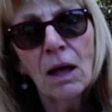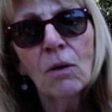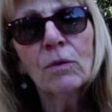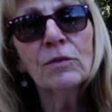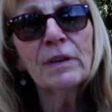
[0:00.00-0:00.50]

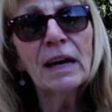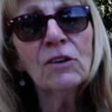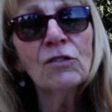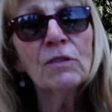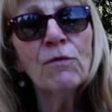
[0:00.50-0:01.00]
Well, there's
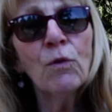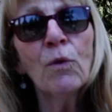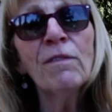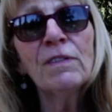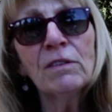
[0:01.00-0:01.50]
actually
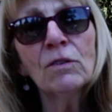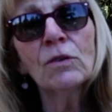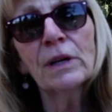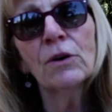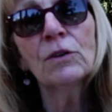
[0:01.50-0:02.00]
4 physical
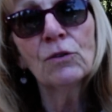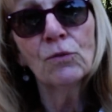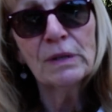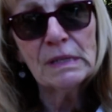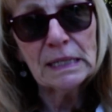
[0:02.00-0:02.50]

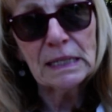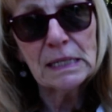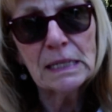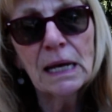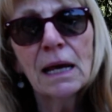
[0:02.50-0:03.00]

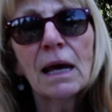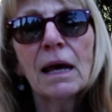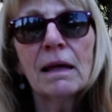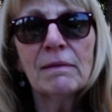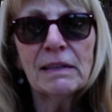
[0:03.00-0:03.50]
characteristics
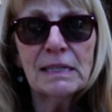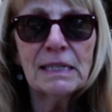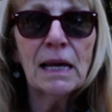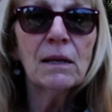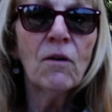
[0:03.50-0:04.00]
that
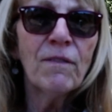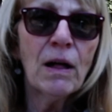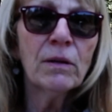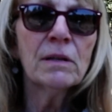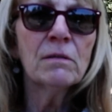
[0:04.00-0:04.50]
set
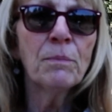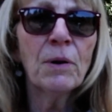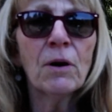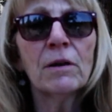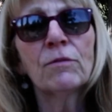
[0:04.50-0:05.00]
falcons
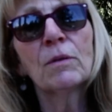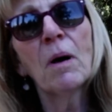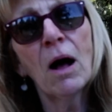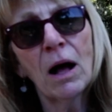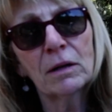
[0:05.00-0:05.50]
apart from
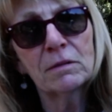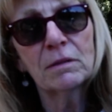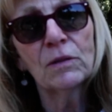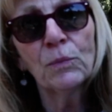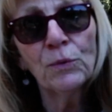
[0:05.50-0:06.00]
hawks,
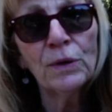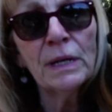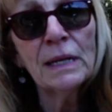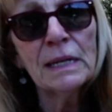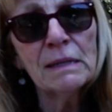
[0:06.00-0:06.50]
and they're
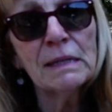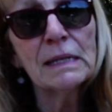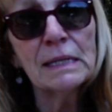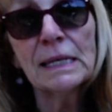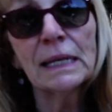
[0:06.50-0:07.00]
pretty easy
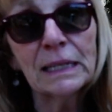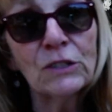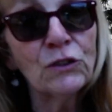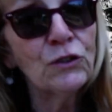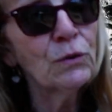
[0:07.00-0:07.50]
to see, at
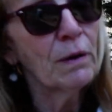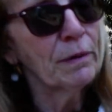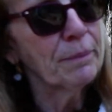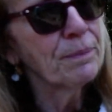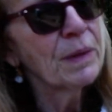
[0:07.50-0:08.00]
least 2 of
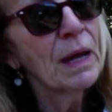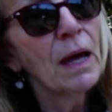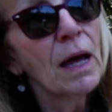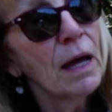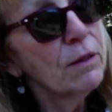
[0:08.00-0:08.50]
them.
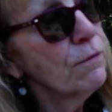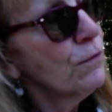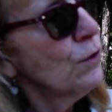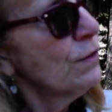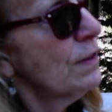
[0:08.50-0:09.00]
The
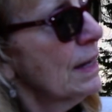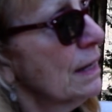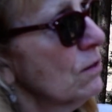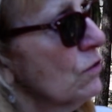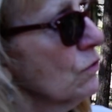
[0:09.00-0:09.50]
first thing is you'll